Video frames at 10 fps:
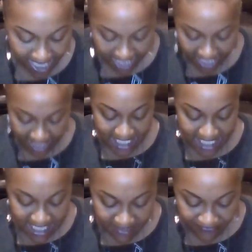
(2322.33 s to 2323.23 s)
And
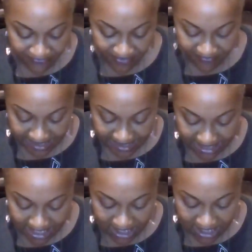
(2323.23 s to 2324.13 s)

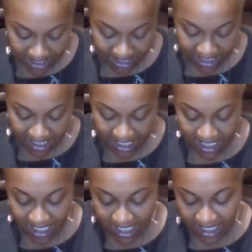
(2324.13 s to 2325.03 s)
E50
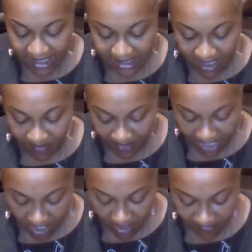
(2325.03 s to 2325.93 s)
is a
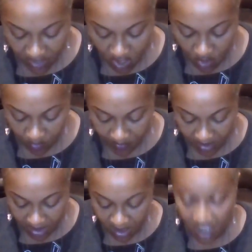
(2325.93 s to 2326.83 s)
pair of
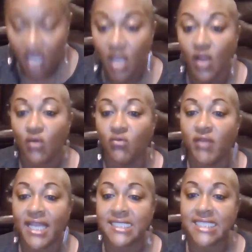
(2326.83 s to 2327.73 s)
open
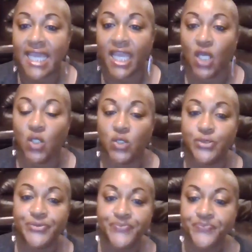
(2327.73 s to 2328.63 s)

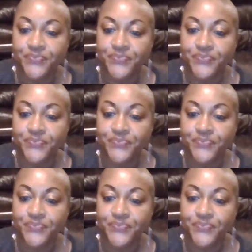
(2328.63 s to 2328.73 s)
rectangle